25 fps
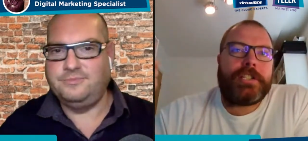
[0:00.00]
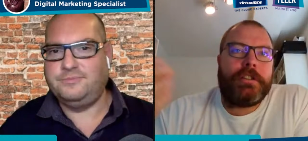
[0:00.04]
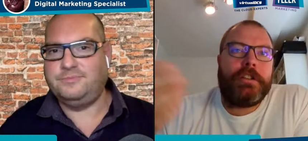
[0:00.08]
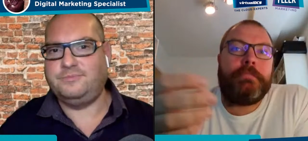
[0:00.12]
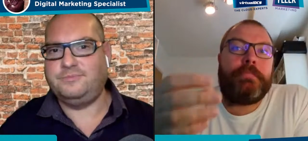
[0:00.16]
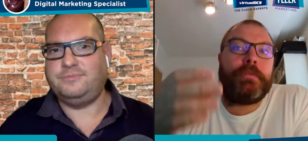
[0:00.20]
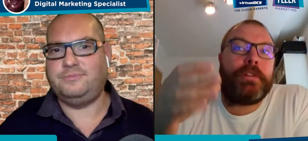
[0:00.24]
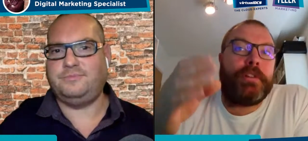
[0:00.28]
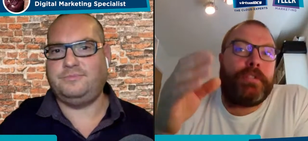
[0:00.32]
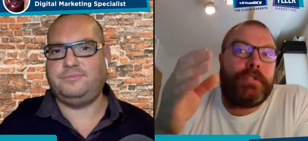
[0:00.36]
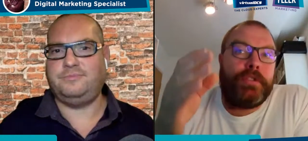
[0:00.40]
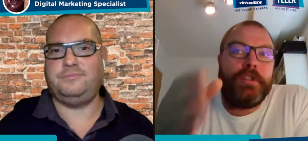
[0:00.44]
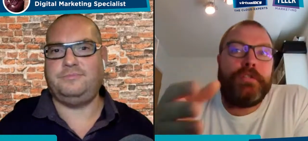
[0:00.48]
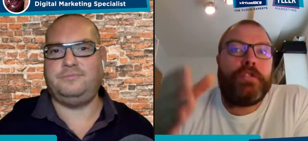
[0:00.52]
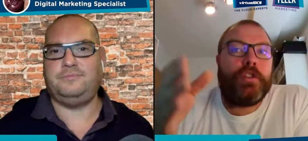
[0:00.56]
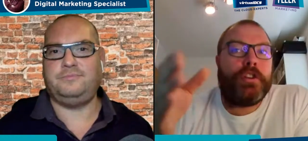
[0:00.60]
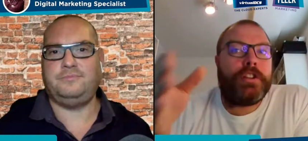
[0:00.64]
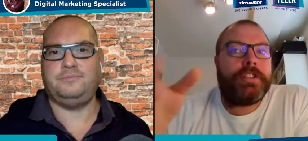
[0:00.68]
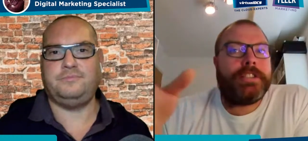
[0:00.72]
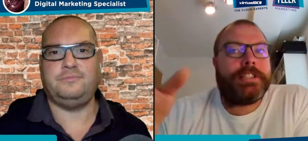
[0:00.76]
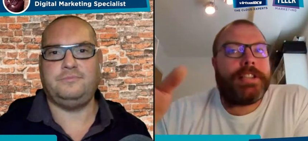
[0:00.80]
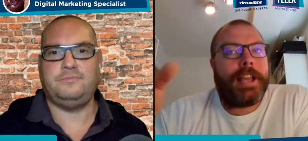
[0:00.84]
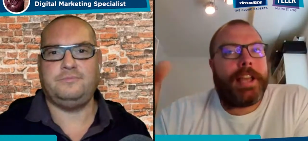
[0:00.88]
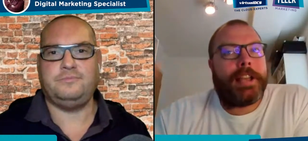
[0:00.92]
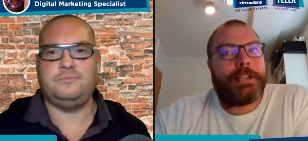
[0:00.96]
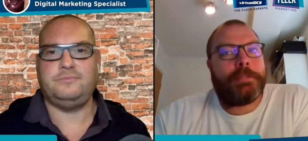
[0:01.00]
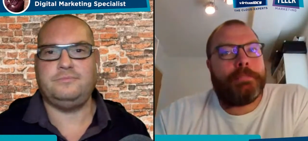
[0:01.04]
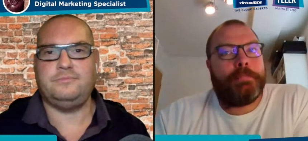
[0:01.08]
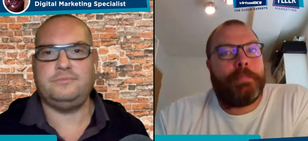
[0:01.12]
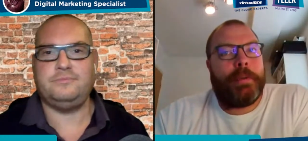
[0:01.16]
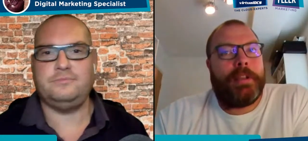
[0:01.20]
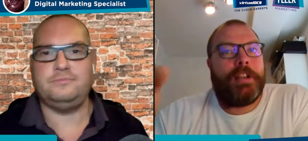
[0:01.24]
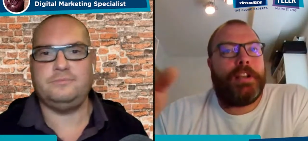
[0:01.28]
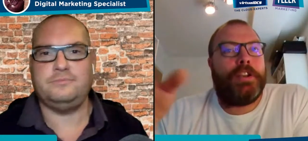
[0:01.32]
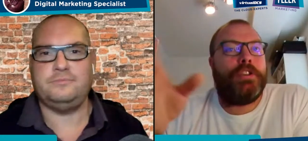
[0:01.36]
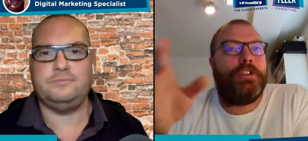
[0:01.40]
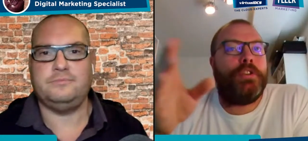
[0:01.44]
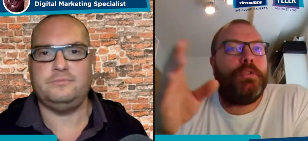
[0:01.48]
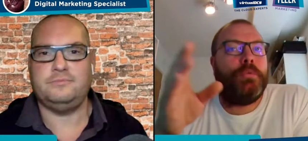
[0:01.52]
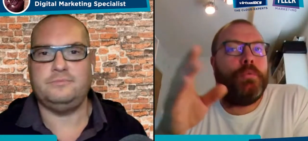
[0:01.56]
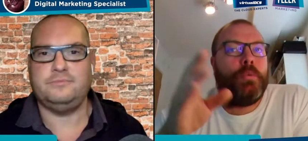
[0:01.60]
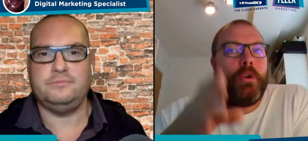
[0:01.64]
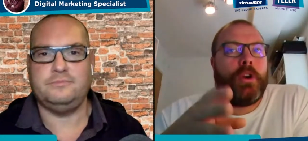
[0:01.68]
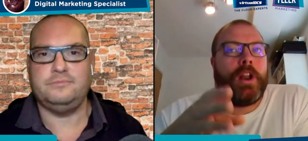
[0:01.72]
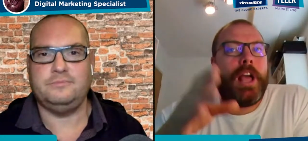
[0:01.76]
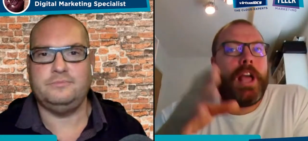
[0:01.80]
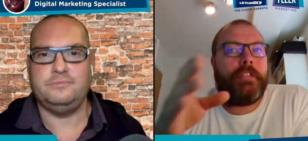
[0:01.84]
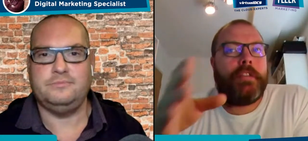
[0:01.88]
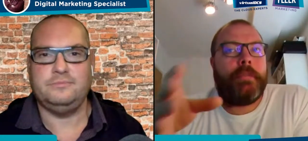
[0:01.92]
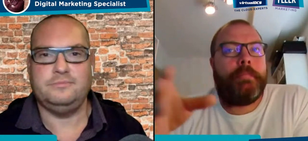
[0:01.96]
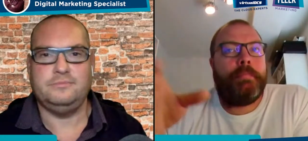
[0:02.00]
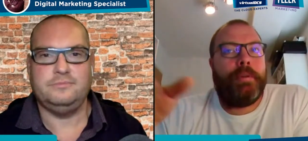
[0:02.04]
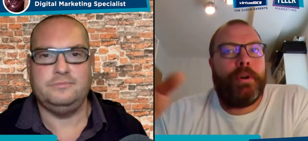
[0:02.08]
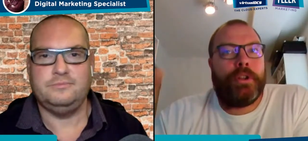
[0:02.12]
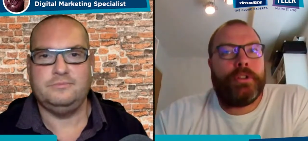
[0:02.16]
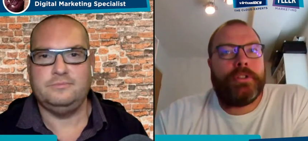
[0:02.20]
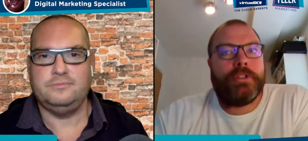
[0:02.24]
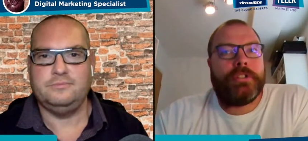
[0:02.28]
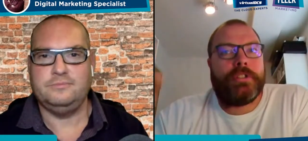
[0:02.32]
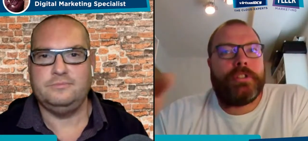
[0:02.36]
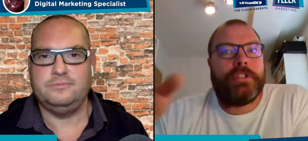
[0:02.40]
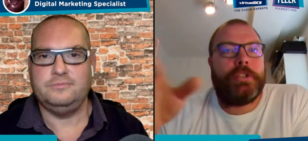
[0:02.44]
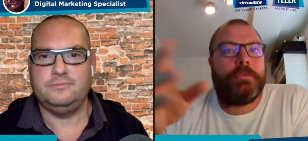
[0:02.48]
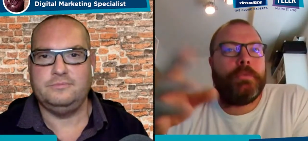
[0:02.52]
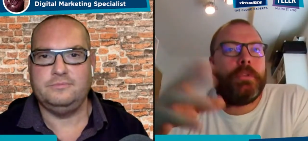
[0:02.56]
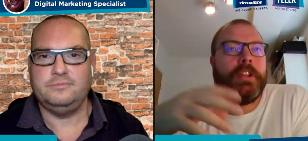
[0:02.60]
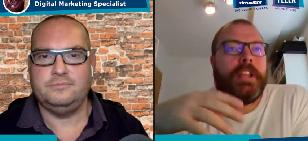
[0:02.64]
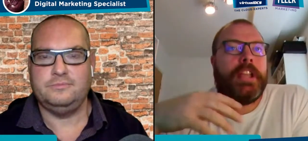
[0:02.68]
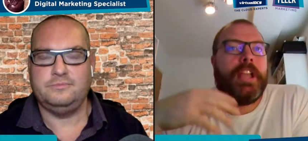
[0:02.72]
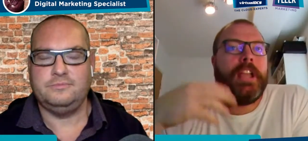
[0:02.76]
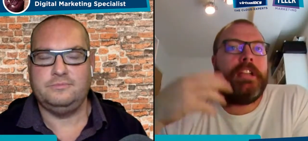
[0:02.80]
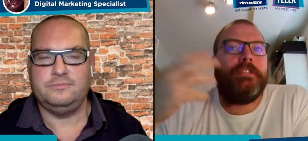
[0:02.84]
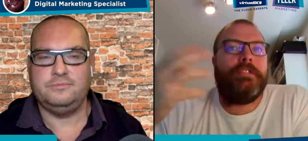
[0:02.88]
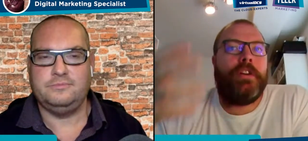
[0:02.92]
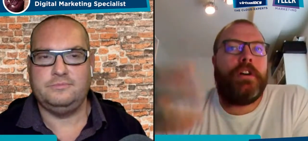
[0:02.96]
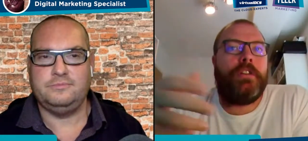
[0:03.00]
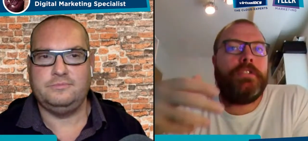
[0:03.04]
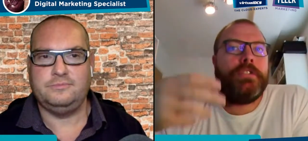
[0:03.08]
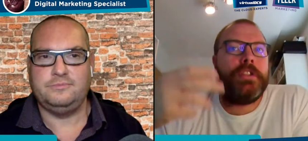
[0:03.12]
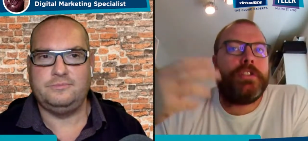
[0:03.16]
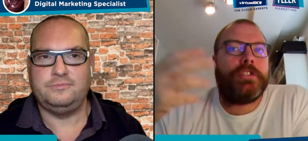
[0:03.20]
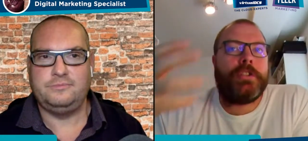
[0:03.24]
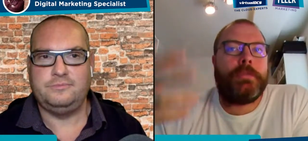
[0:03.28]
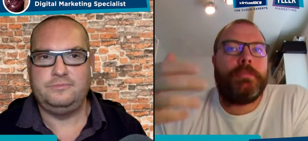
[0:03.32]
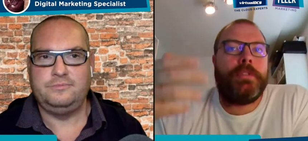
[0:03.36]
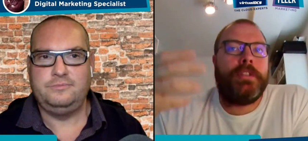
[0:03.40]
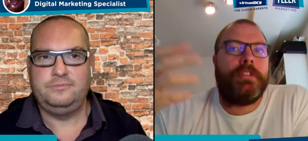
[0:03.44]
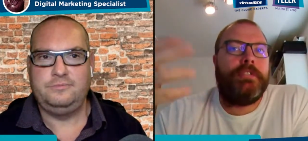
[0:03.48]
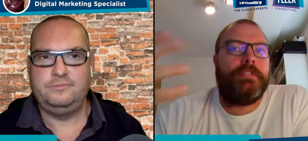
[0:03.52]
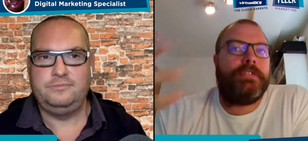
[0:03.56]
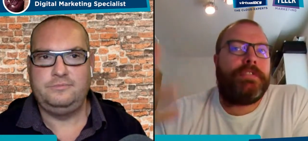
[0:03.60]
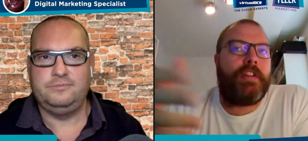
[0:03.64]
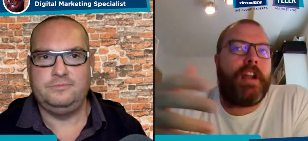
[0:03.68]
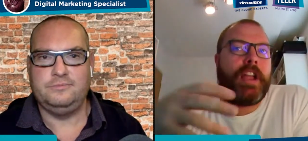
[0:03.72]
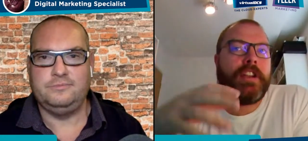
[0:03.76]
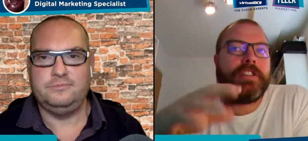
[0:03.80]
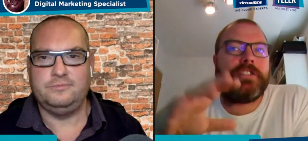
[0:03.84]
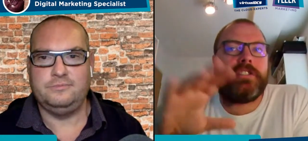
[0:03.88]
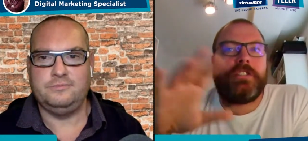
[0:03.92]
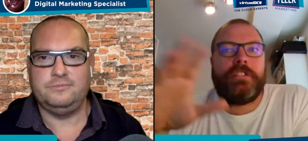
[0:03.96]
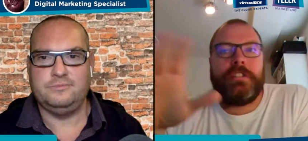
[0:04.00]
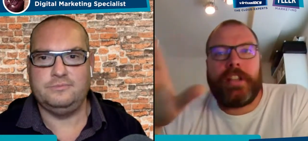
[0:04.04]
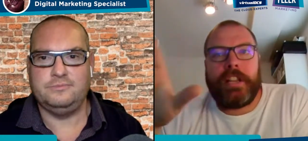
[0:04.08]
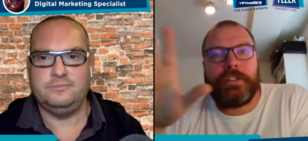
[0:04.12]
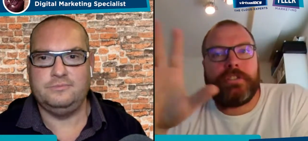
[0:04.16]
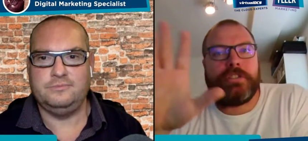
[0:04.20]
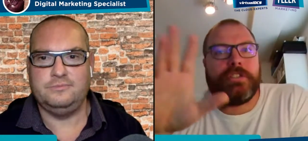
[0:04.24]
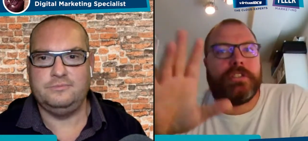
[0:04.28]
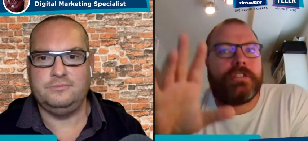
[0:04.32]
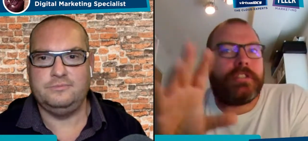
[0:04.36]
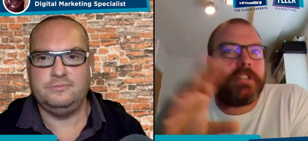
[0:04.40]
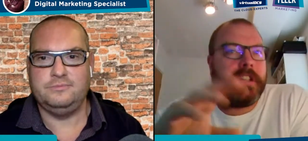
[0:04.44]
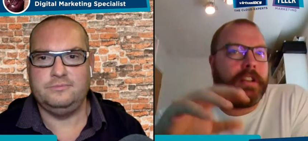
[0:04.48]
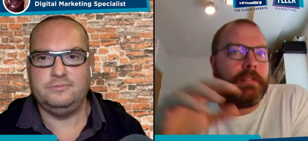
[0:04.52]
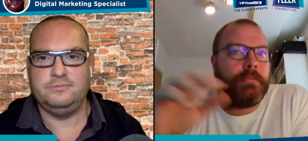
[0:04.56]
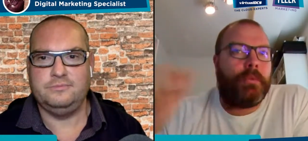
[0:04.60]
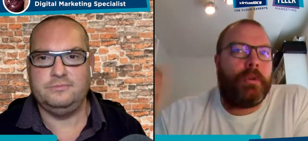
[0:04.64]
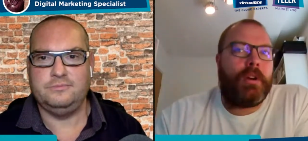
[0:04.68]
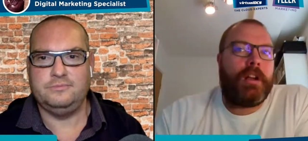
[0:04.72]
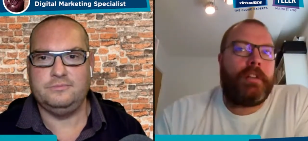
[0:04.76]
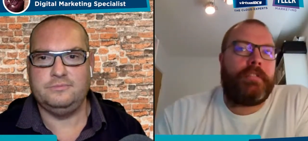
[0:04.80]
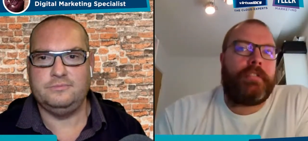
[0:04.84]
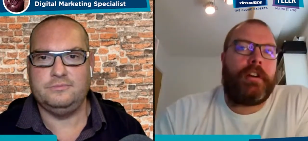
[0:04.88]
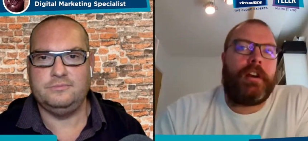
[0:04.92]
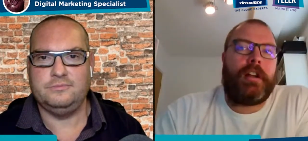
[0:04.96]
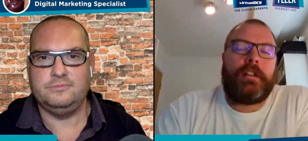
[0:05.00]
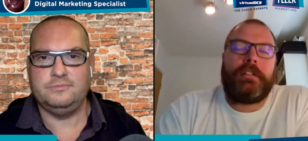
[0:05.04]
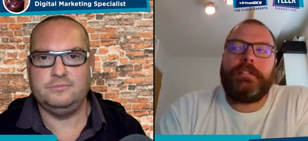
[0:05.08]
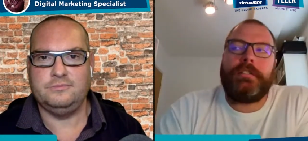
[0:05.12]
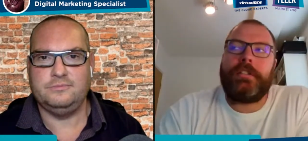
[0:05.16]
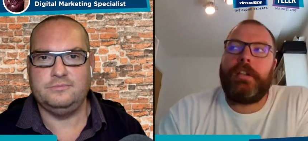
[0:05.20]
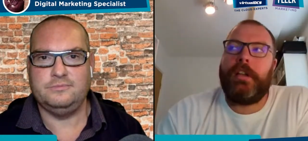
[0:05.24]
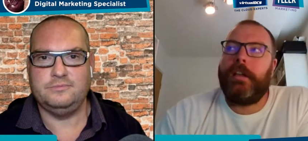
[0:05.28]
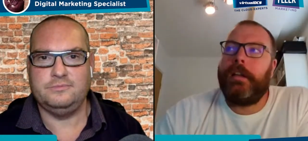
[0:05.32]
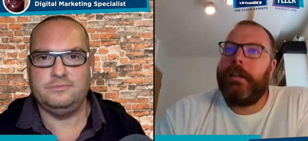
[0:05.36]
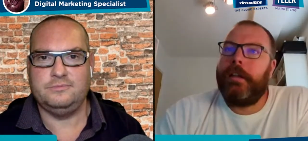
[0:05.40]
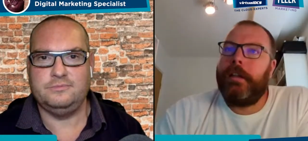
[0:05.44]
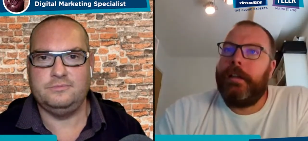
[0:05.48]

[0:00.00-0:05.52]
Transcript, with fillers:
Speaker 1: But if you've got a tax bill and you want to have a punt and you want to get involved in something fresh and interesting and whatever else,